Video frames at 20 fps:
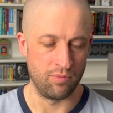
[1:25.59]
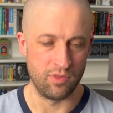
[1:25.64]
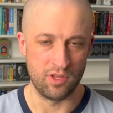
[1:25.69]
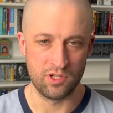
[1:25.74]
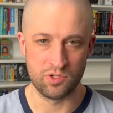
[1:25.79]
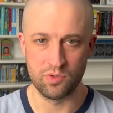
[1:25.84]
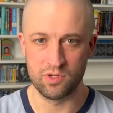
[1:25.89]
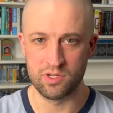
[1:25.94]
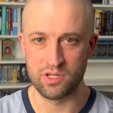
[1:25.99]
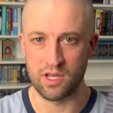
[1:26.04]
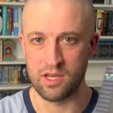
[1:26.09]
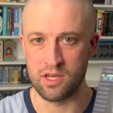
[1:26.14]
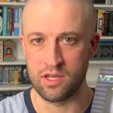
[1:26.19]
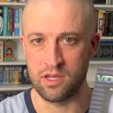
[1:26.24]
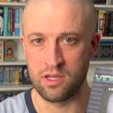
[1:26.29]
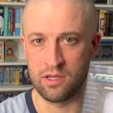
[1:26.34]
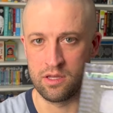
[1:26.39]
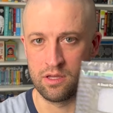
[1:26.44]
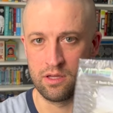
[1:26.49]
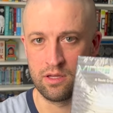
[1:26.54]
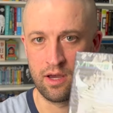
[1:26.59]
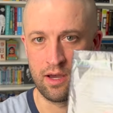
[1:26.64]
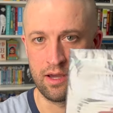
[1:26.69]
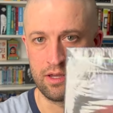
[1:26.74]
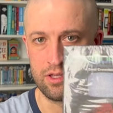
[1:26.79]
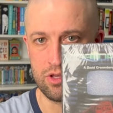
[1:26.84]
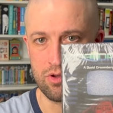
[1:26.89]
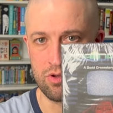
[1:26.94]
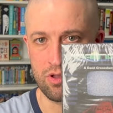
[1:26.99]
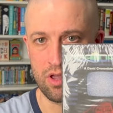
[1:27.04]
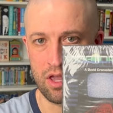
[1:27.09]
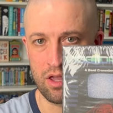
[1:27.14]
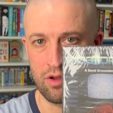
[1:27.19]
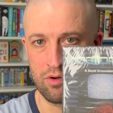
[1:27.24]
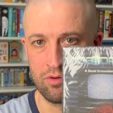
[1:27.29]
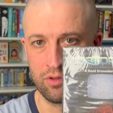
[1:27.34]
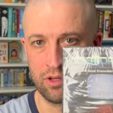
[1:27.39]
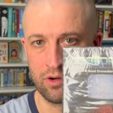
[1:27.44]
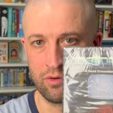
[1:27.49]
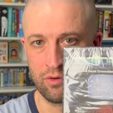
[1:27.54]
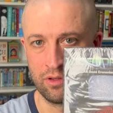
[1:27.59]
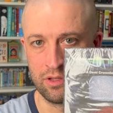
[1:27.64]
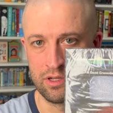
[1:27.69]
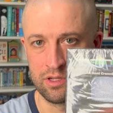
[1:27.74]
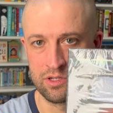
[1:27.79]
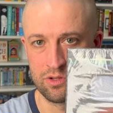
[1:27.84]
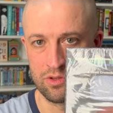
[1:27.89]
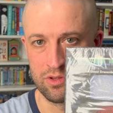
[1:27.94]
this was a UK only release,